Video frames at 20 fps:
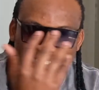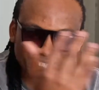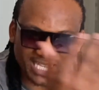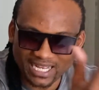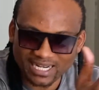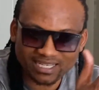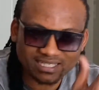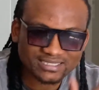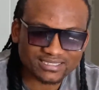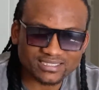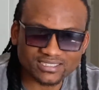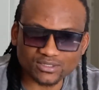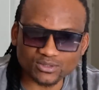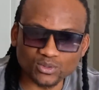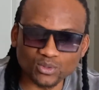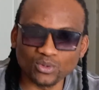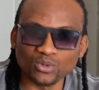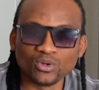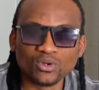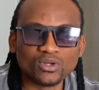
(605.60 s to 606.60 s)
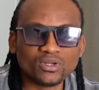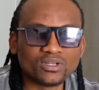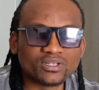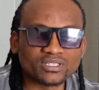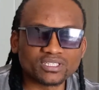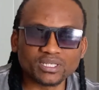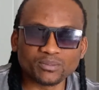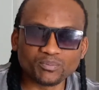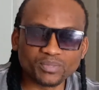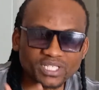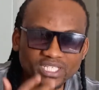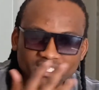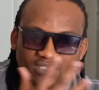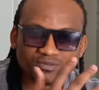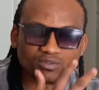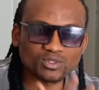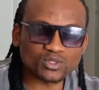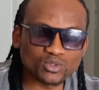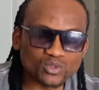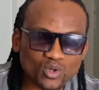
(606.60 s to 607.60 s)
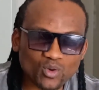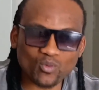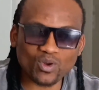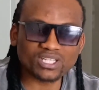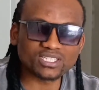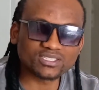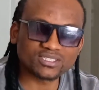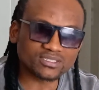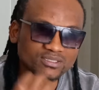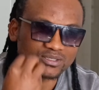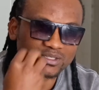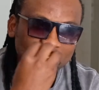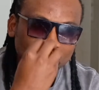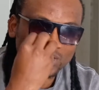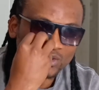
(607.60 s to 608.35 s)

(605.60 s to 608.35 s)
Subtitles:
talent, you know, they believe, or you know what,